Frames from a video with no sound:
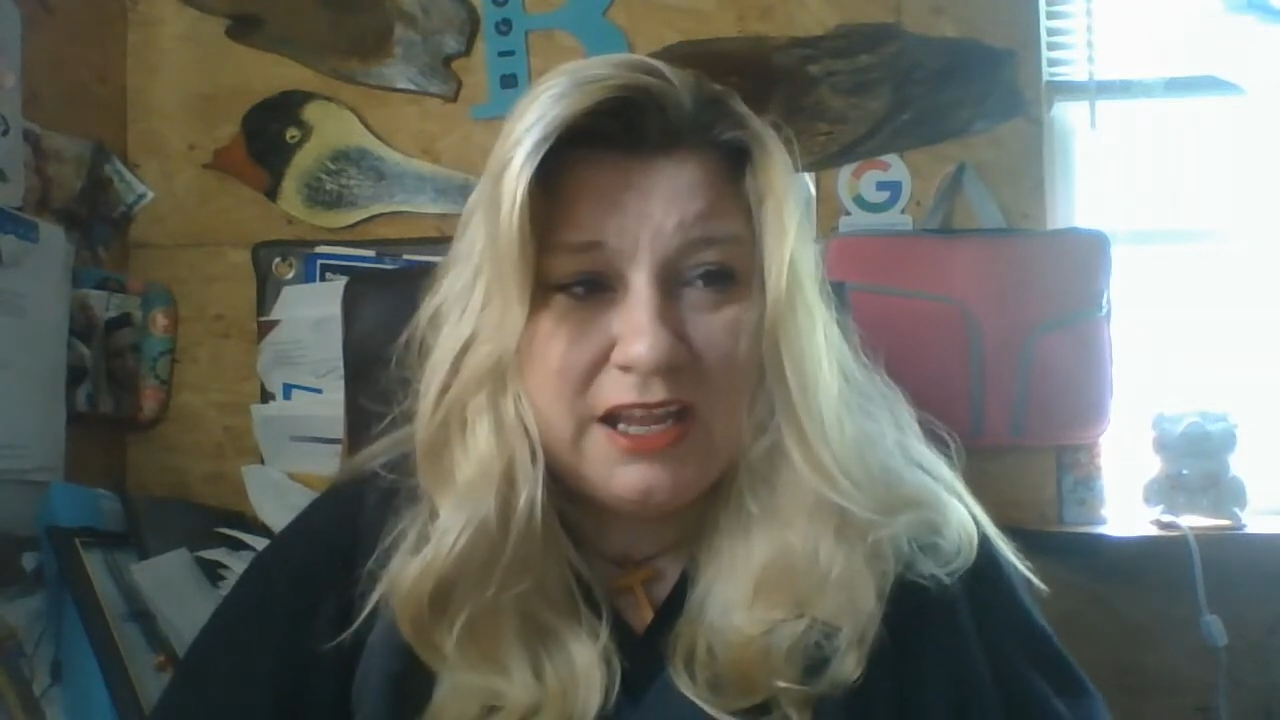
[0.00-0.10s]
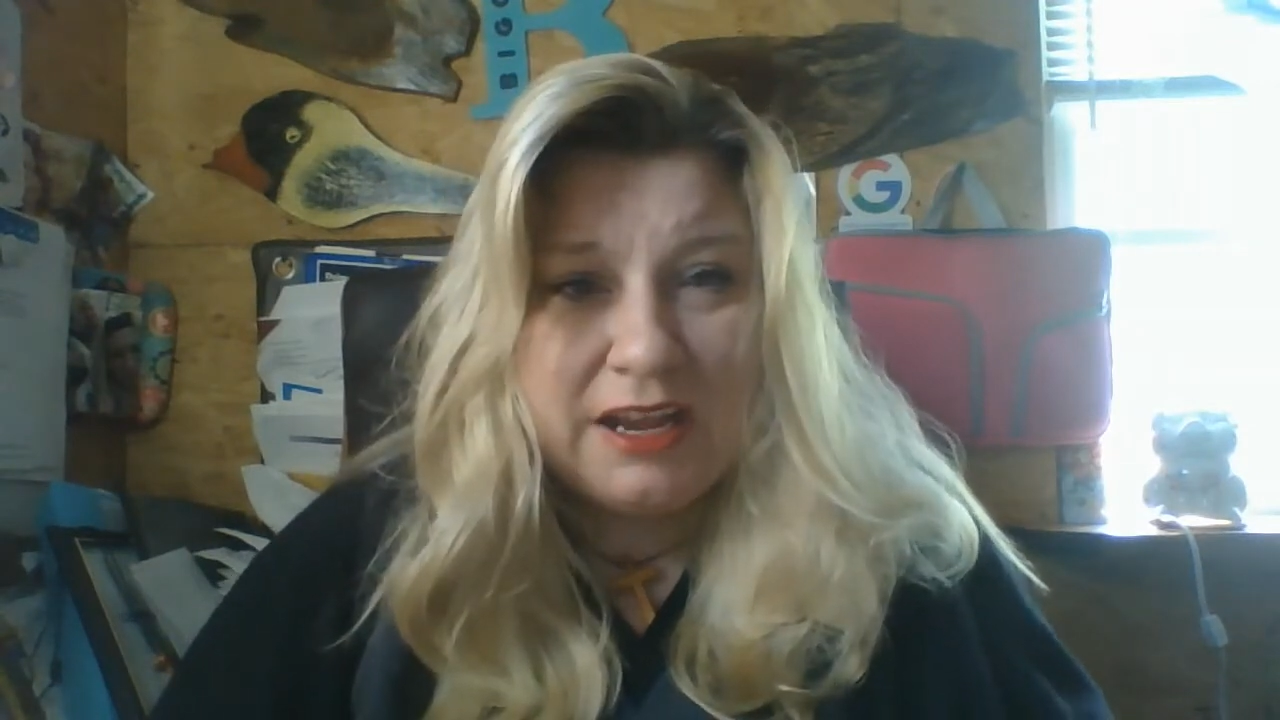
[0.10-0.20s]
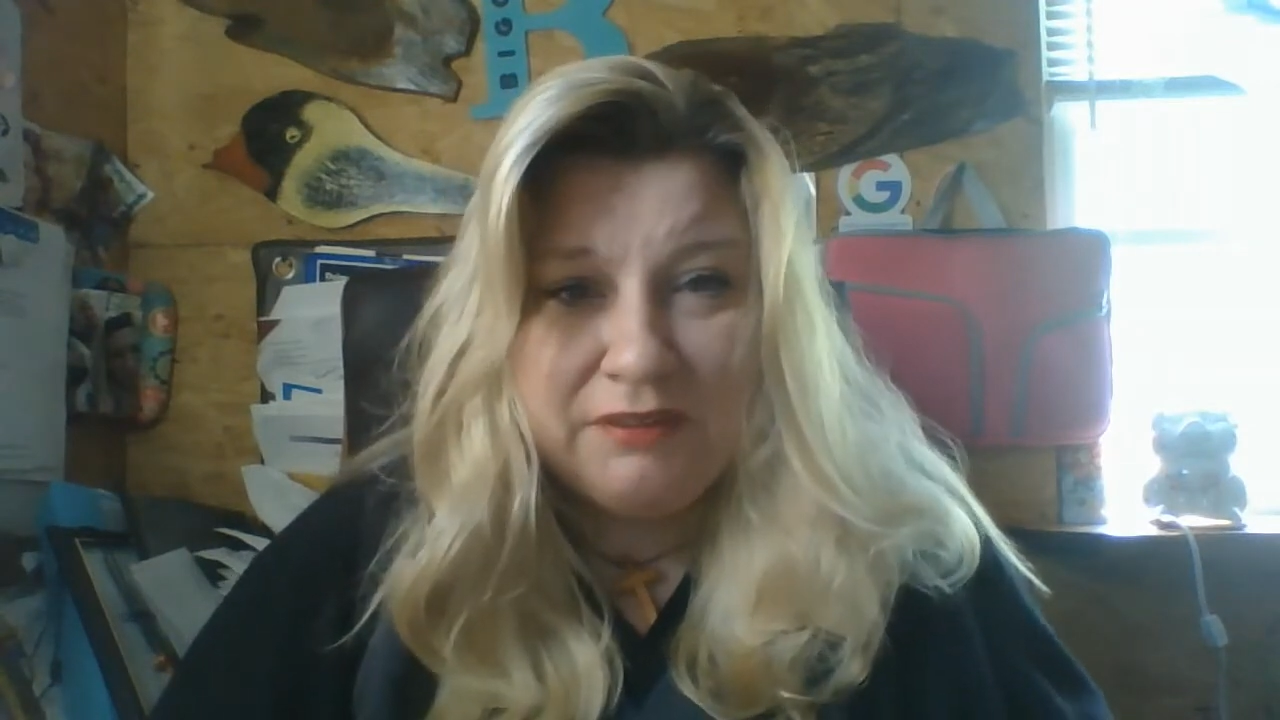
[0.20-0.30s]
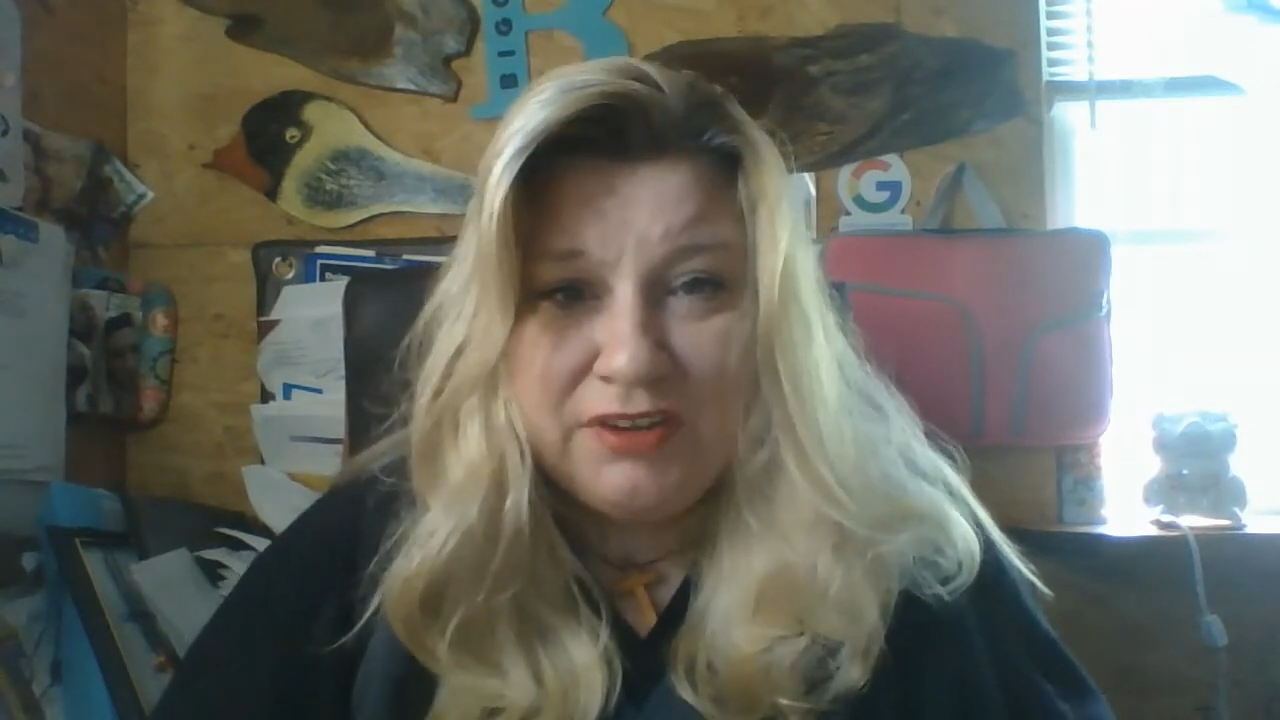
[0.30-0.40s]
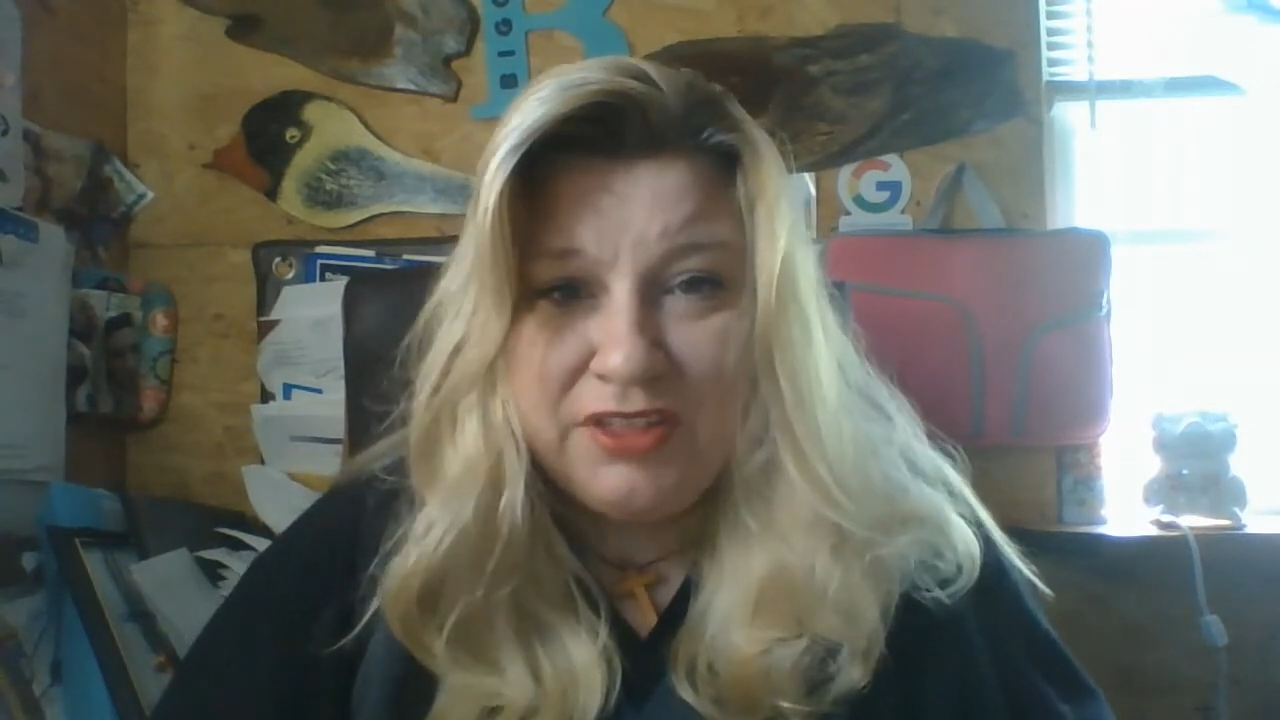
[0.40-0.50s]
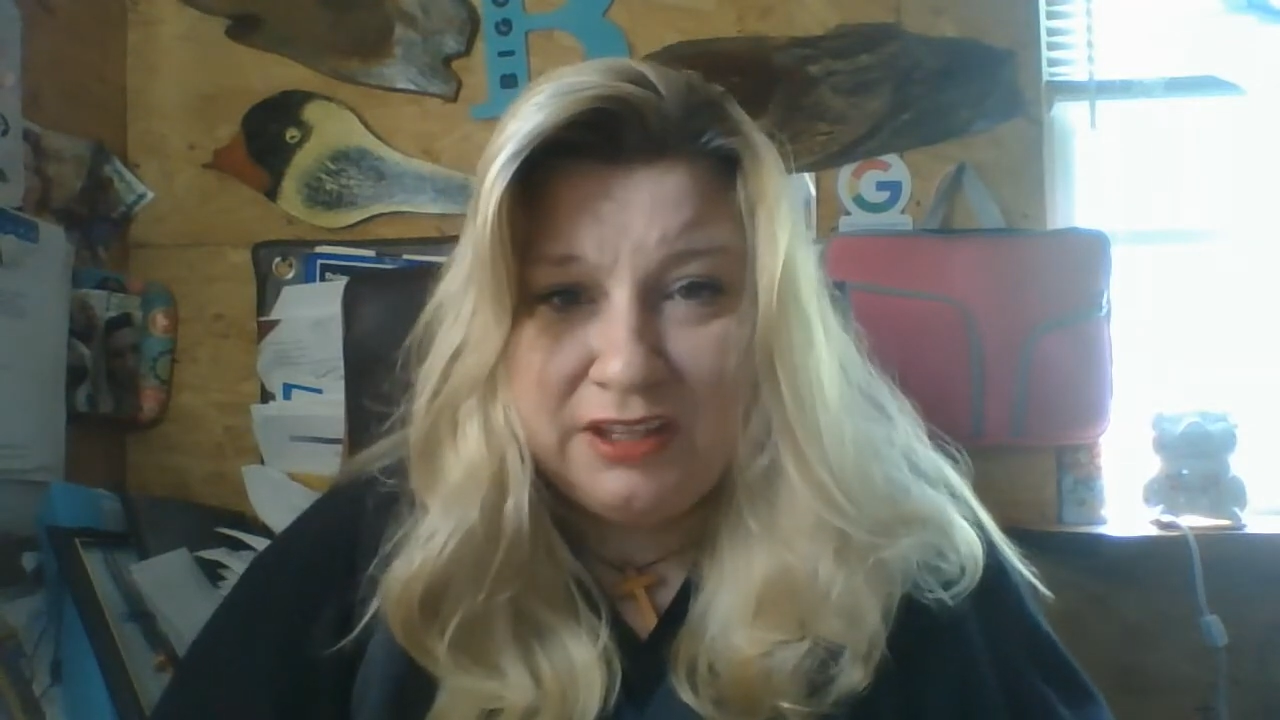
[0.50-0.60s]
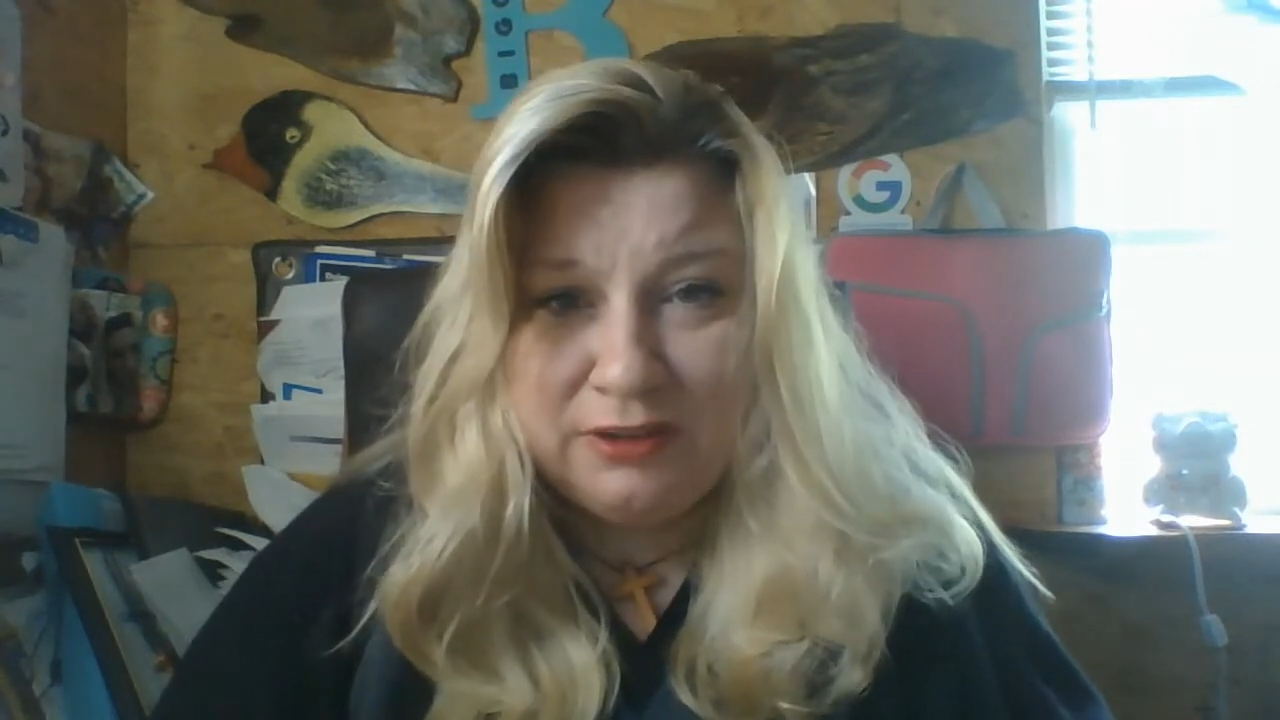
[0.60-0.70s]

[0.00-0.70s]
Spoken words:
everything